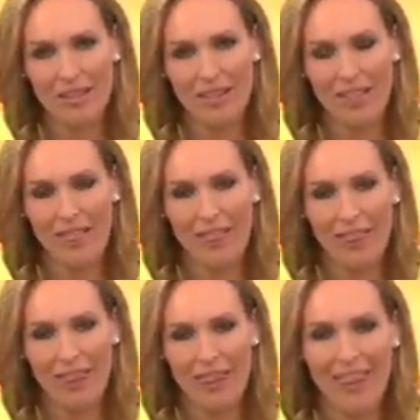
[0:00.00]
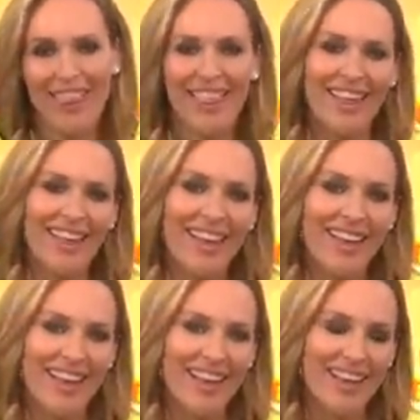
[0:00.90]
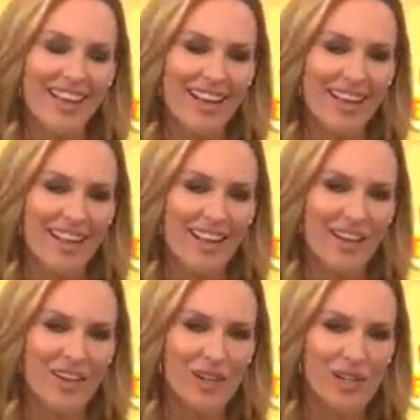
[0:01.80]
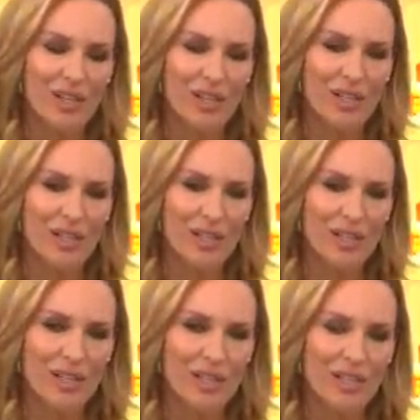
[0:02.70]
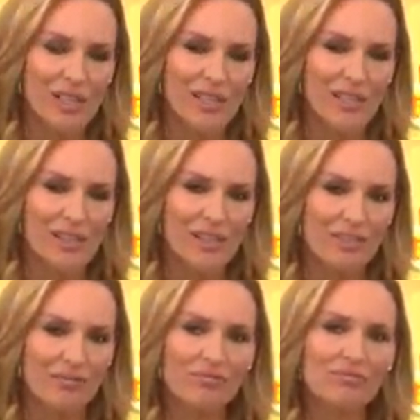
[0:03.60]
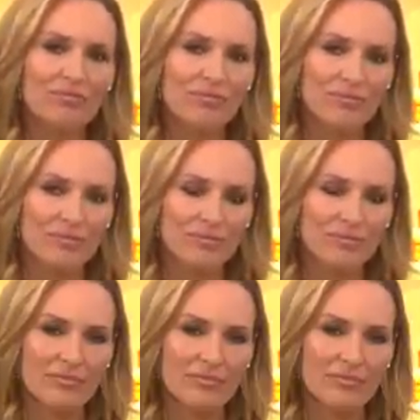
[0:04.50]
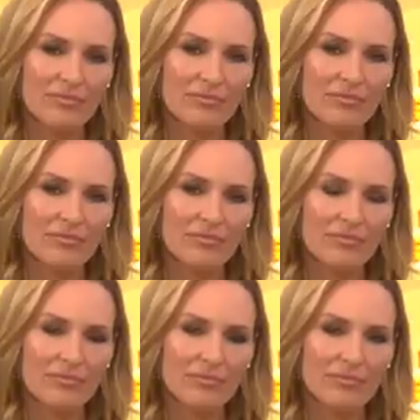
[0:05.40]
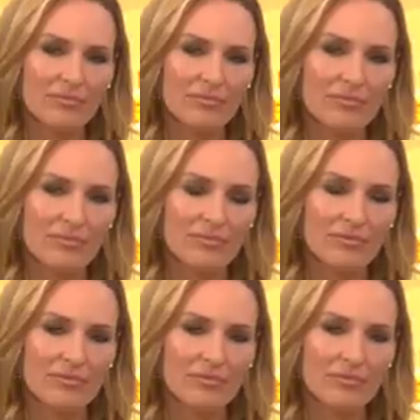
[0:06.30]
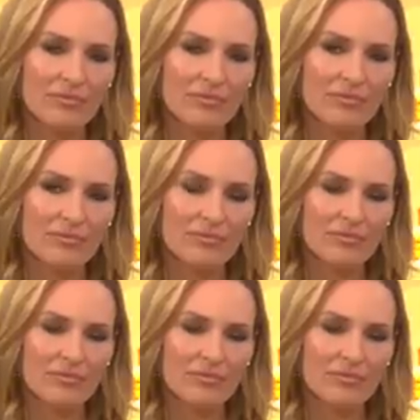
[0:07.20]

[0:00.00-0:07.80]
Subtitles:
The person shown says nothing.